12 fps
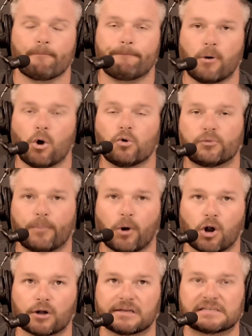Both
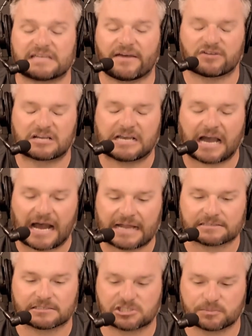parties have
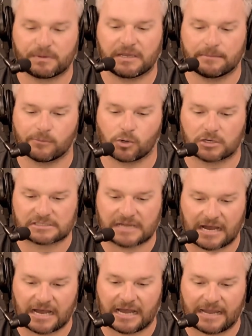got to spend more
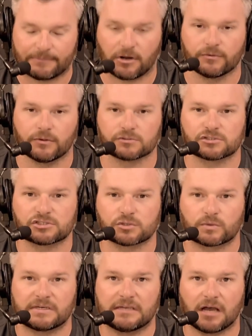time on those
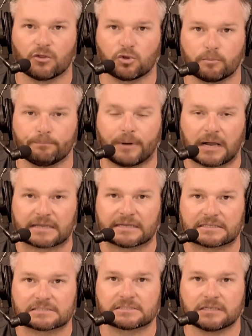three other
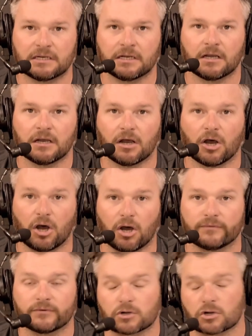buckets
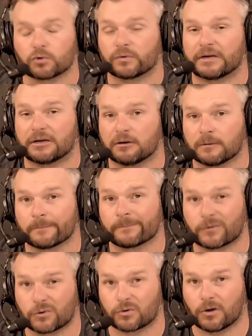of career
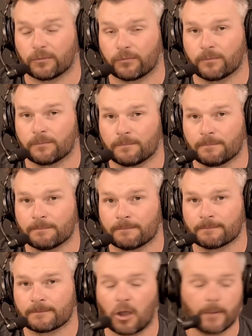growth.
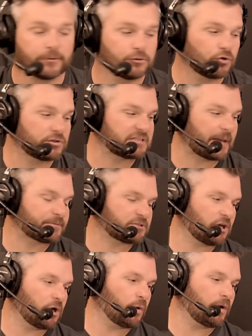Hope you enjoyed this
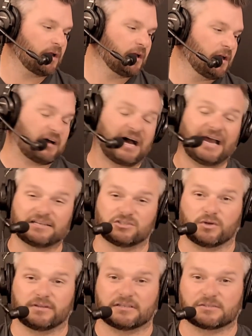episode. I
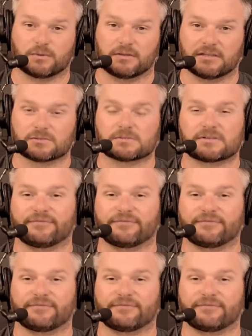enjoyed this one. This was a